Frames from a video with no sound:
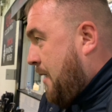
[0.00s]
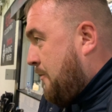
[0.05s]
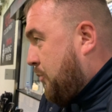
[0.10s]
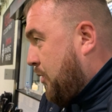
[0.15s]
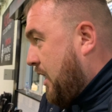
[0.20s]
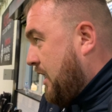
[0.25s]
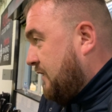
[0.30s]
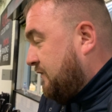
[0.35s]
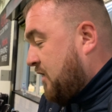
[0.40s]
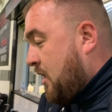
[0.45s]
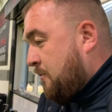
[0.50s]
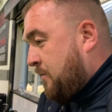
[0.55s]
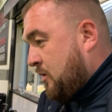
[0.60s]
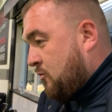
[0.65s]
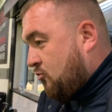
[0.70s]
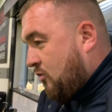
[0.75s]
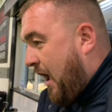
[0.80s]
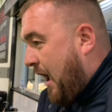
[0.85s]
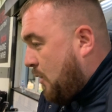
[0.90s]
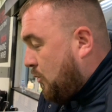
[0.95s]
and braved it and
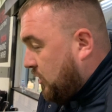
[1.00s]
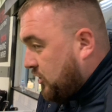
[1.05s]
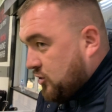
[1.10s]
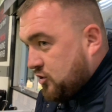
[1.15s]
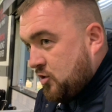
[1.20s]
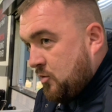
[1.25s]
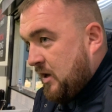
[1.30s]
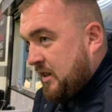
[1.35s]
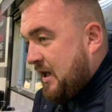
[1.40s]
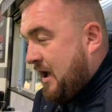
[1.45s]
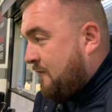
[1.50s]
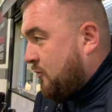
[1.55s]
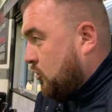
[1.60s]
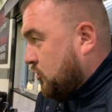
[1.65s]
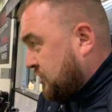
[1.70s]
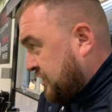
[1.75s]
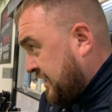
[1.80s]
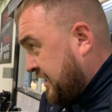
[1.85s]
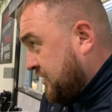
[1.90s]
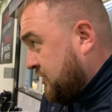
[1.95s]
been right with us the way they have
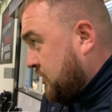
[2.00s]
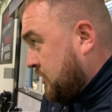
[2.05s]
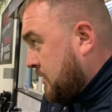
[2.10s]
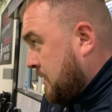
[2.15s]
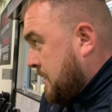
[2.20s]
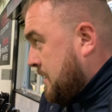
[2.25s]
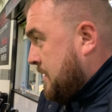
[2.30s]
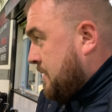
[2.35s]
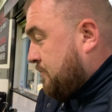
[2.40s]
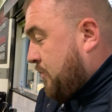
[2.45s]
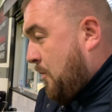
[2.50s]
all season.